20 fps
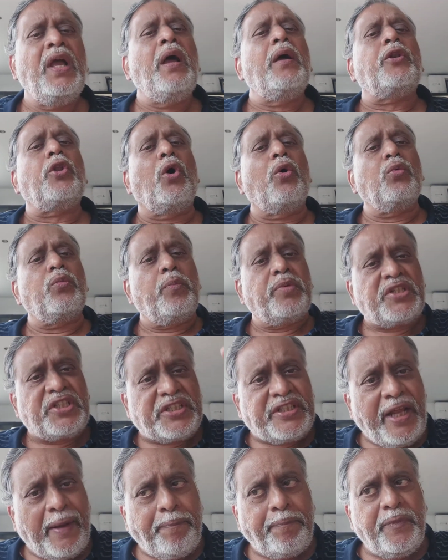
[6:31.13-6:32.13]
Now,
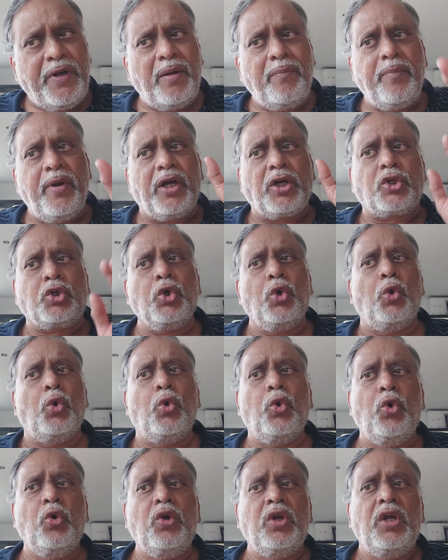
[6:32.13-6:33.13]
step number
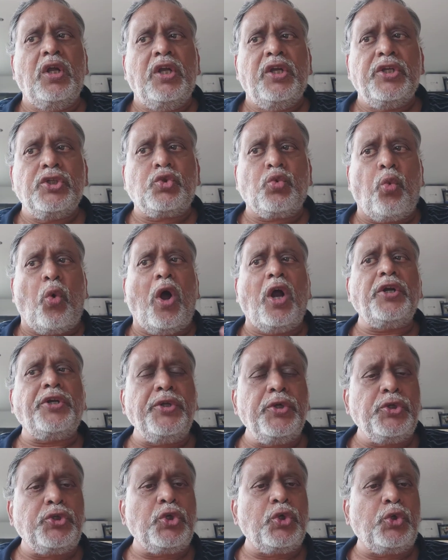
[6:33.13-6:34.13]
two is what
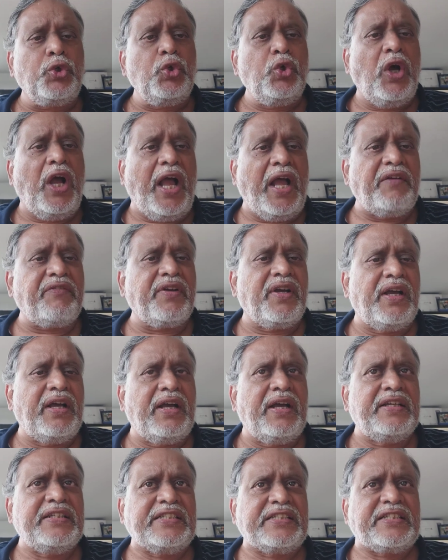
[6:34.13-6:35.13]
you should do
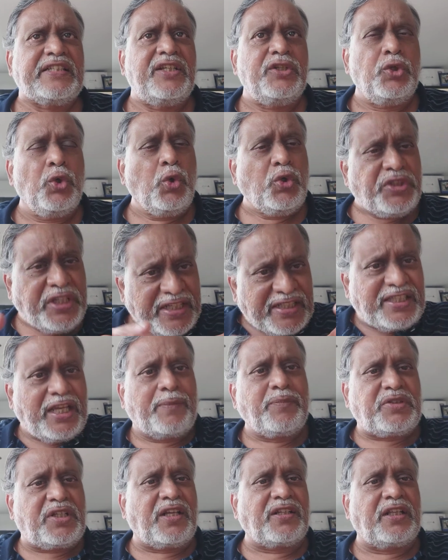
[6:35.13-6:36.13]
is using
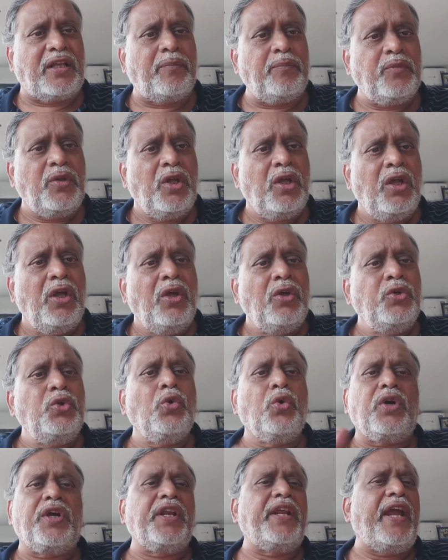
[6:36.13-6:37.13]
Sanskritam.
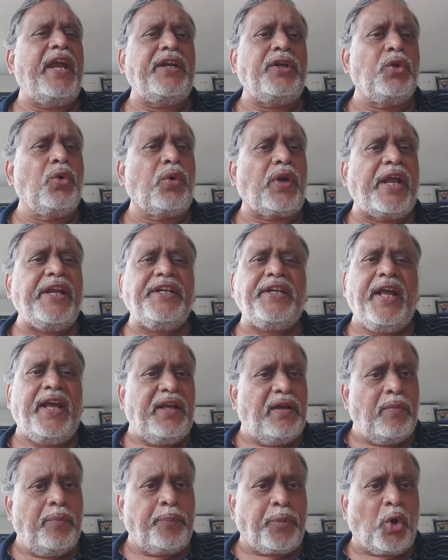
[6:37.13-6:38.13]
You write
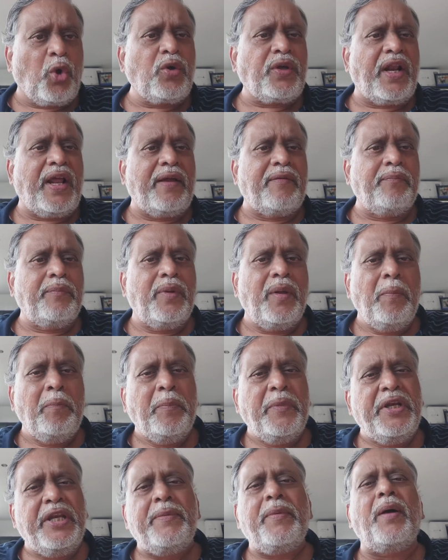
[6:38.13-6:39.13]
a program,
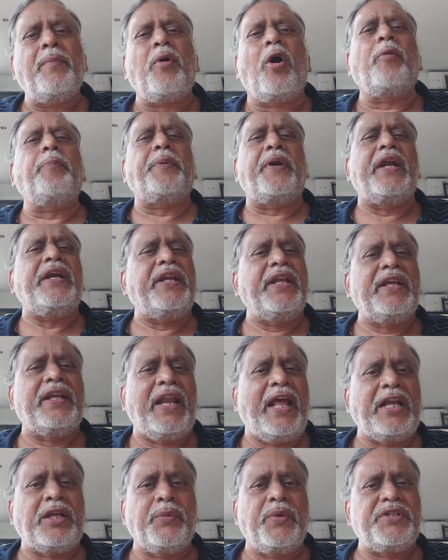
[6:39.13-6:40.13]
minimum operating
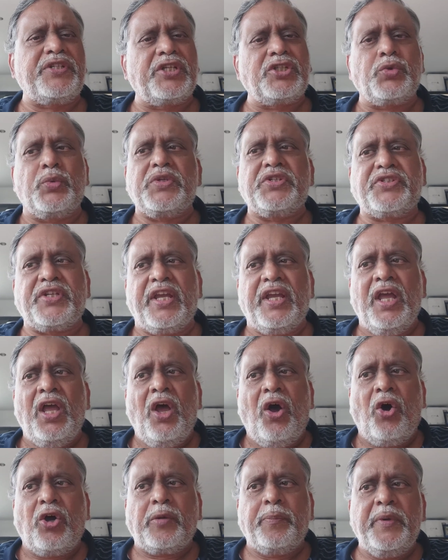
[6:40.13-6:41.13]
languages we say,
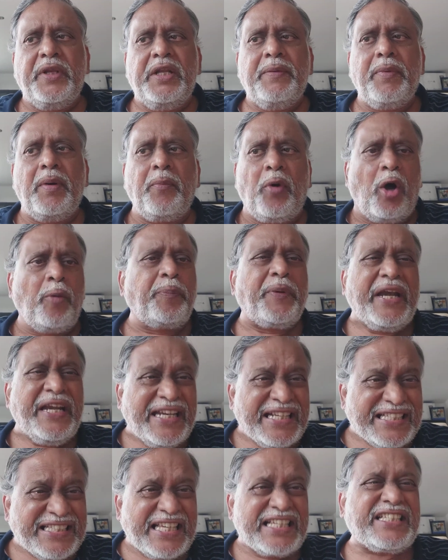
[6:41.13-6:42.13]
or minimum
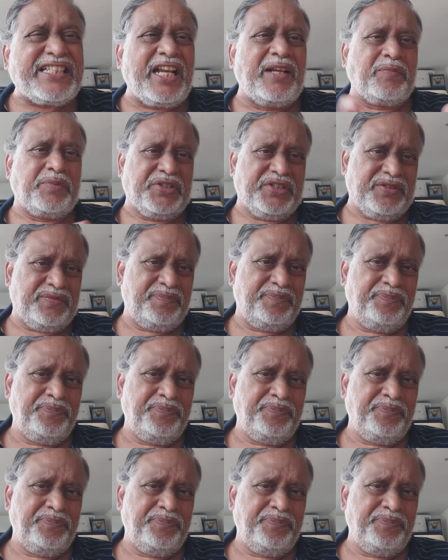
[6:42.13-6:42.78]
operating systems.